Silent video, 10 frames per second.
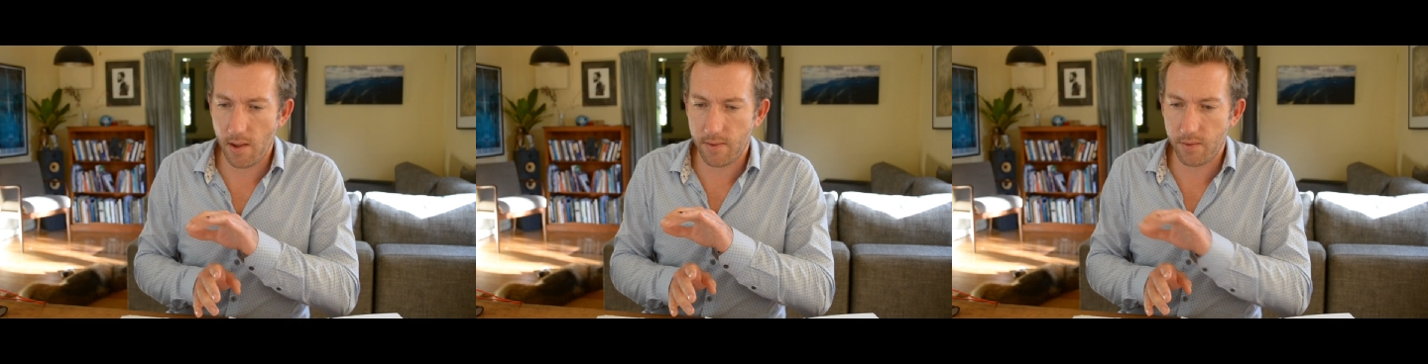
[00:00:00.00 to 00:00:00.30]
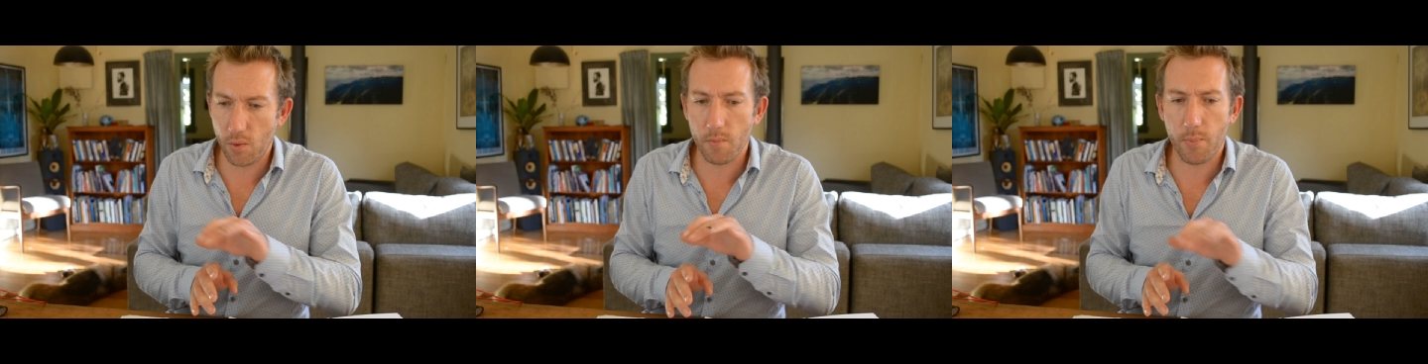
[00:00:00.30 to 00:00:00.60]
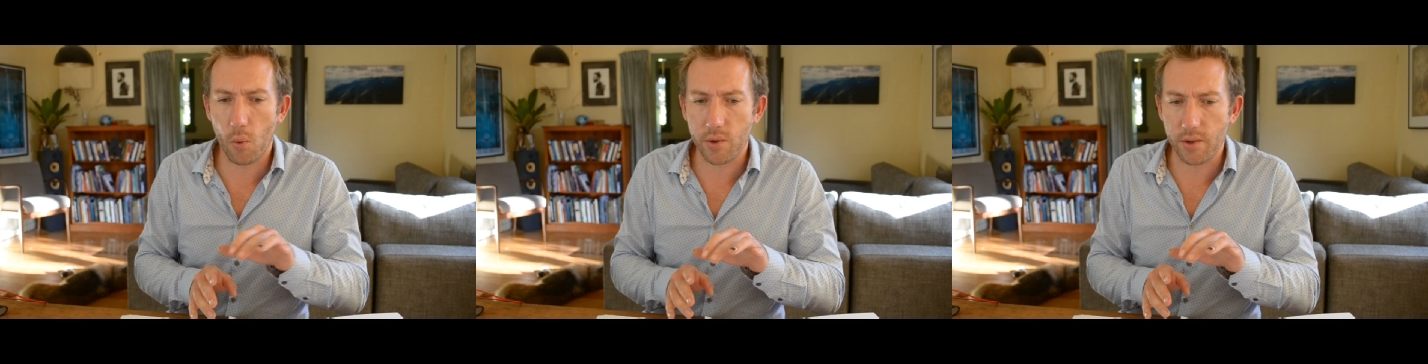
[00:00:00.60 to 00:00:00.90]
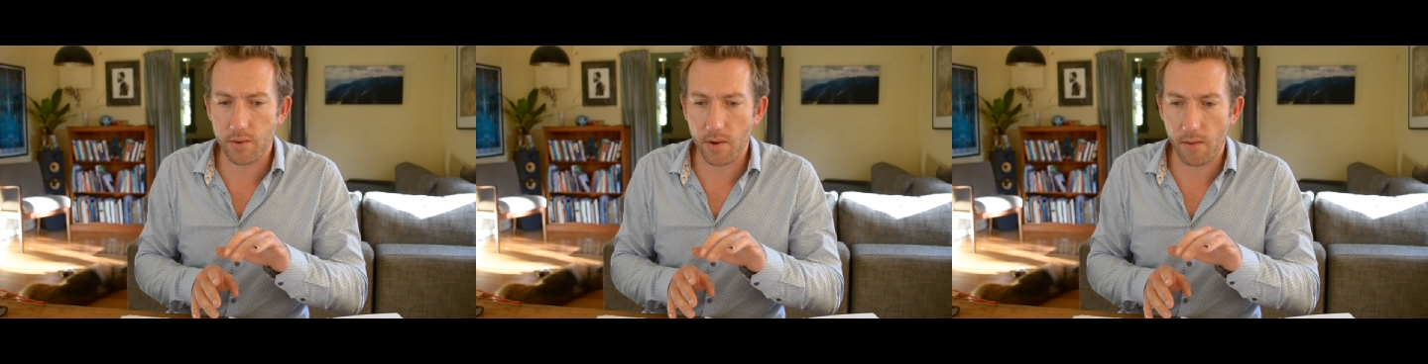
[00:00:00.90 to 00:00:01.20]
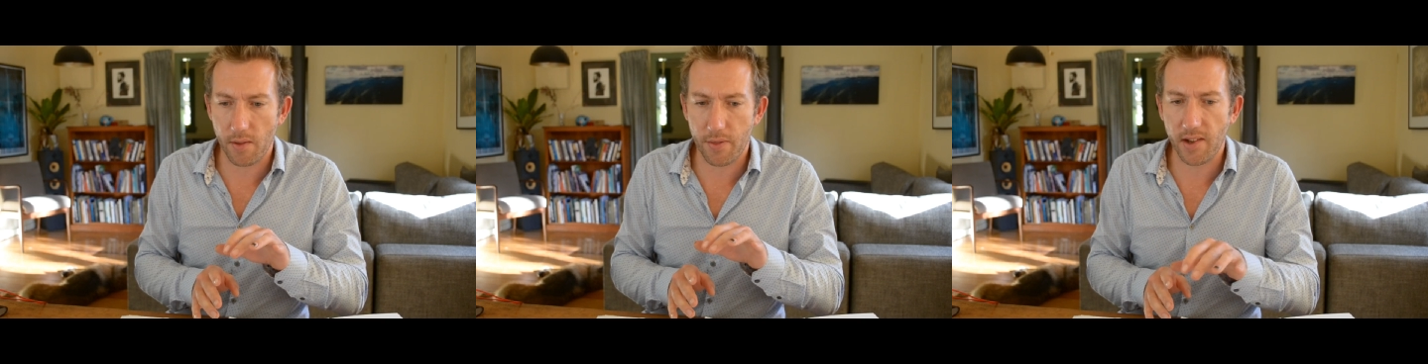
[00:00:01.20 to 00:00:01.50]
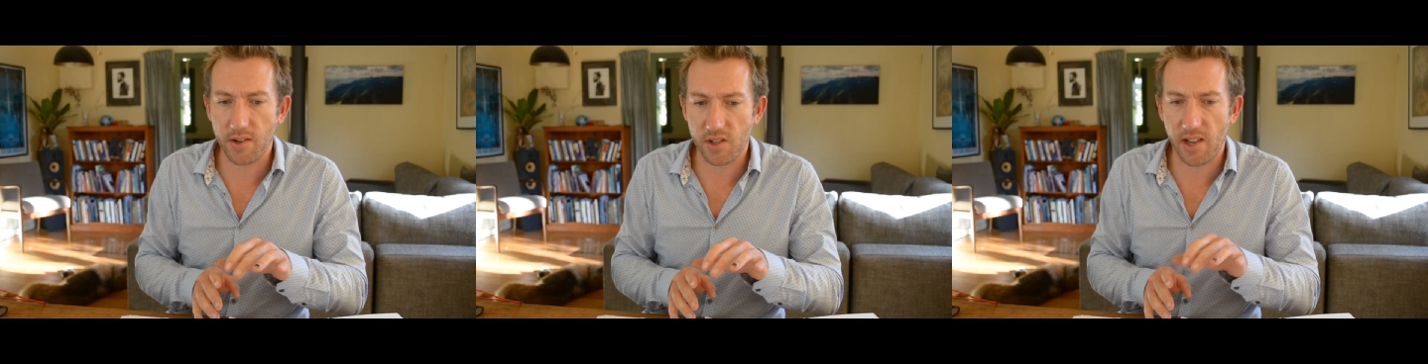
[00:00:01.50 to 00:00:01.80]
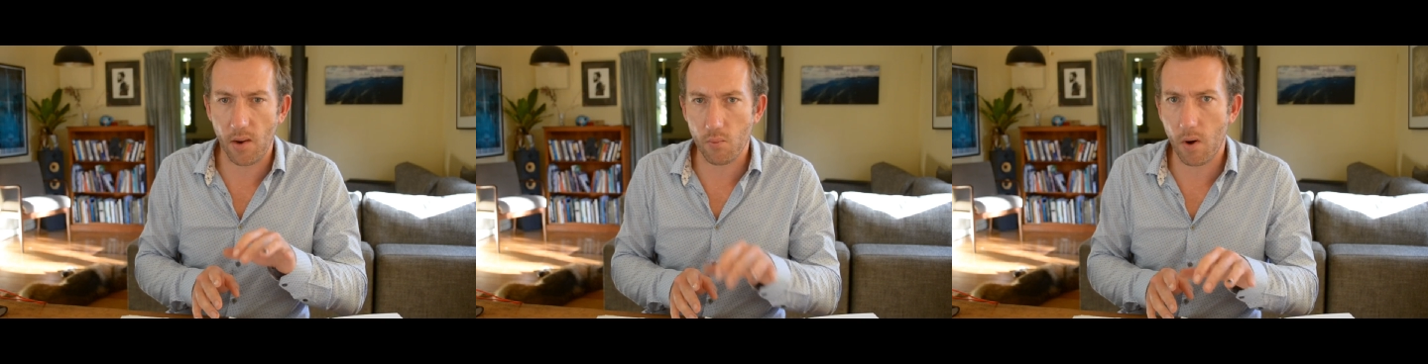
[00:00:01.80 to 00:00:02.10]
it's too important of a thing to
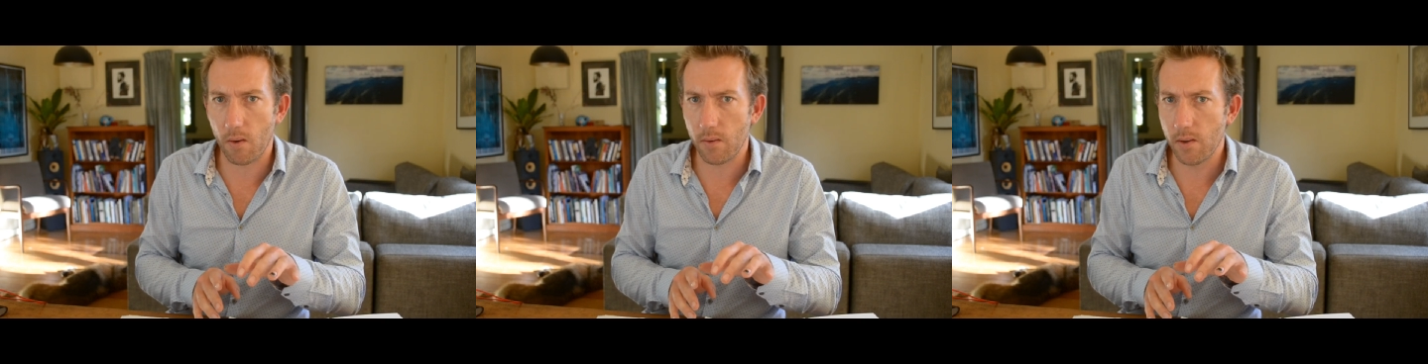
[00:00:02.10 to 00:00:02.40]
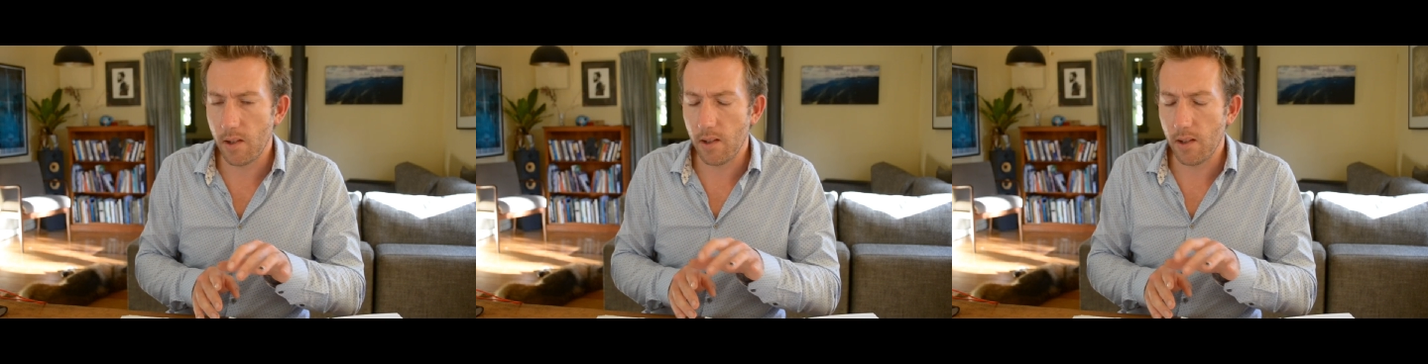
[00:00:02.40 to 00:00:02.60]
get wrong